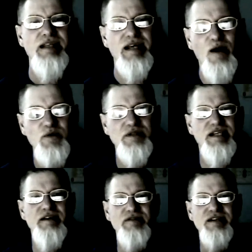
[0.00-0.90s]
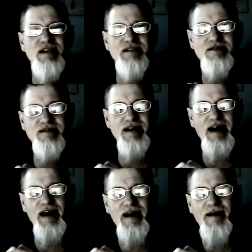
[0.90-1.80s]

that I was given yesterday.